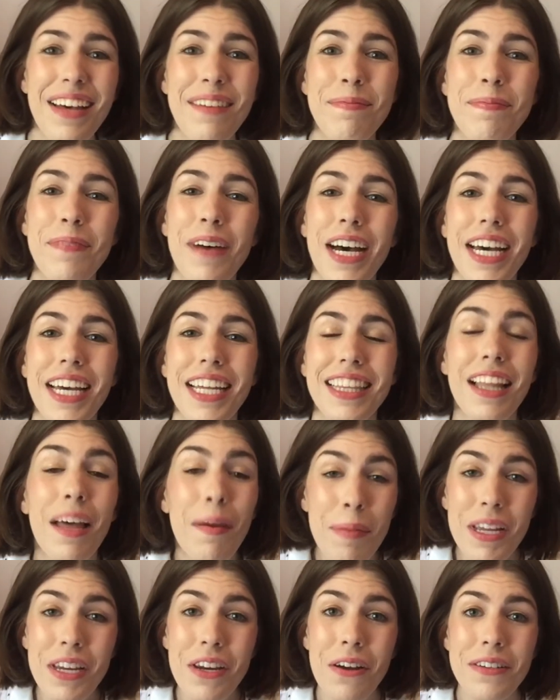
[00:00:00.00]
But let
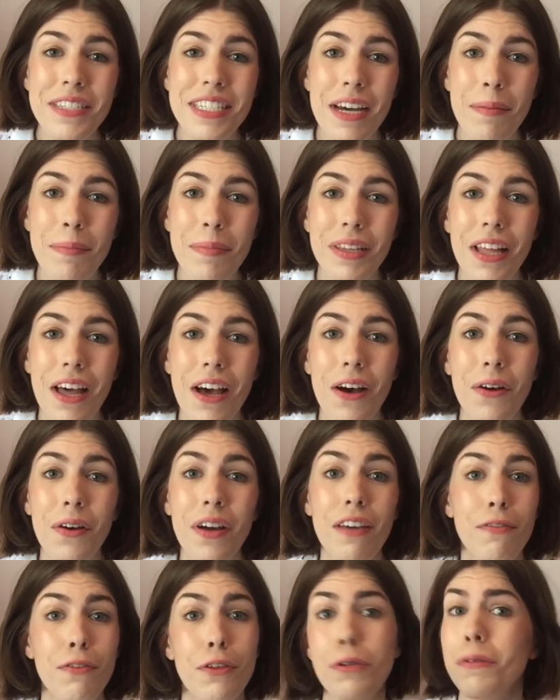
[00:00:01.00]
me know down below
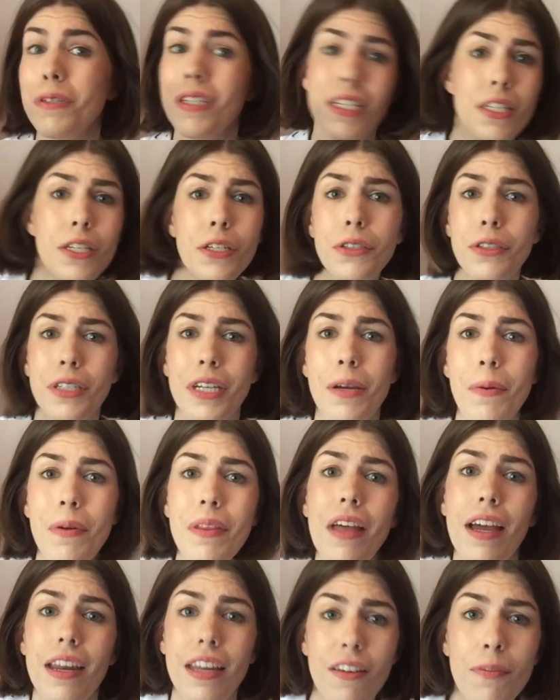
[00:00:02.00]
if you disagree
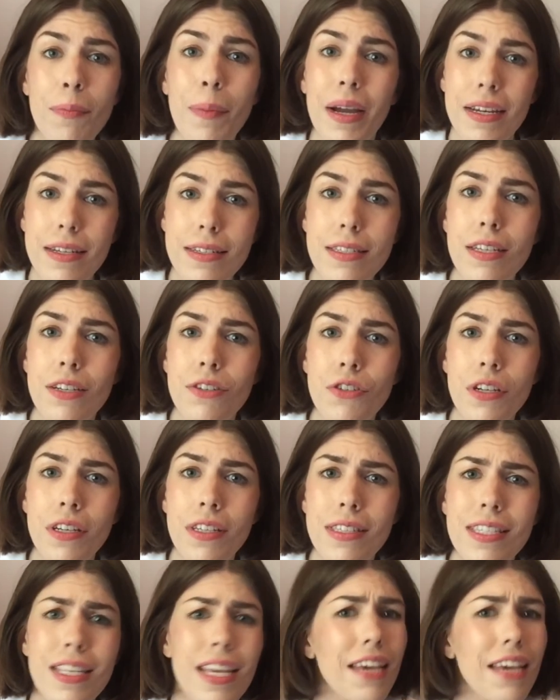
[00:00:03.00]
with any of my decisions,